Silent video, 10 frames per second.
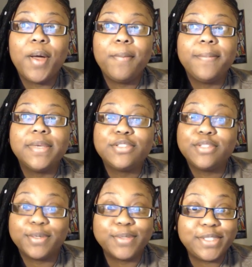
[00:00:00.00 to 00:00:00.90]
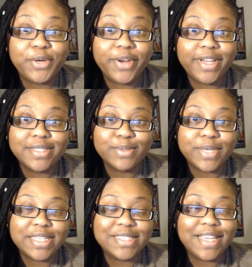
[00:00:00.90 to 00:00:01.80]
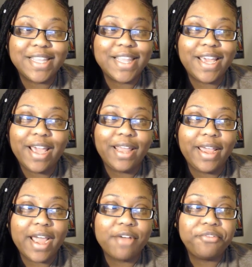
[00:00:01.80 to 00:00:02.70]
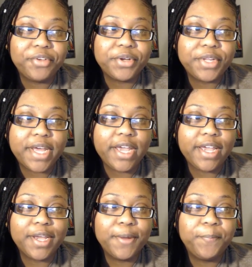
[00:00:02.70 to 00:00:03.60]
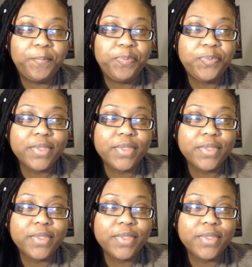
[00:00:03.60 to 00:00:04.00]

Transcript: I'm so serious when I say that. Like, I feel like